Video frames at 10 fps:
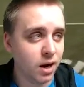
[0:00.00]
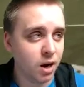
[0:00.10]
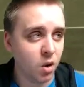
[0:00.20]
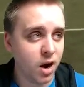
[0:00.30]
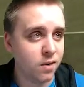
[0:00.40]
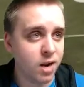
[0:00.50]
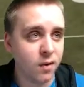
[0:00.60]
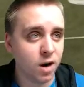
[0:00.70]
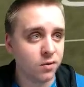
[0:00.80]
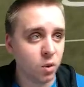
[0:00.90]
and I know I
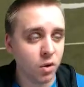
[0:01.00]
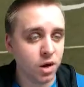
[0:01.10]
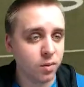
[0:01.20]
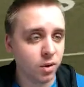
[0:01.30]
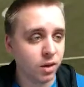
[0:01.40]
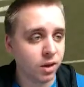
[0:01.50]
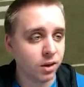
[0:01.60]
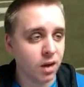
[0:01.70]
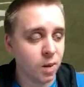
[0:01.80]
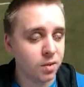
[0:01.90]
would never have to worry about
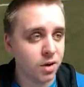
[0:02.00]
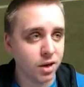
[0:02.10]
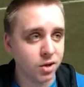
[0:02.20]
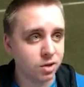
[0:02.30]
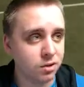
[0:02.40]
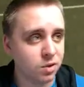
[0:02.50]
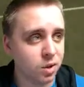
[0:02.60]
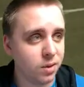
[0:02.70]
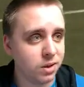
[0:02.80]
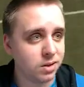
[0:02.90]
like copyright
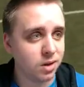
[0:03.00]
issues with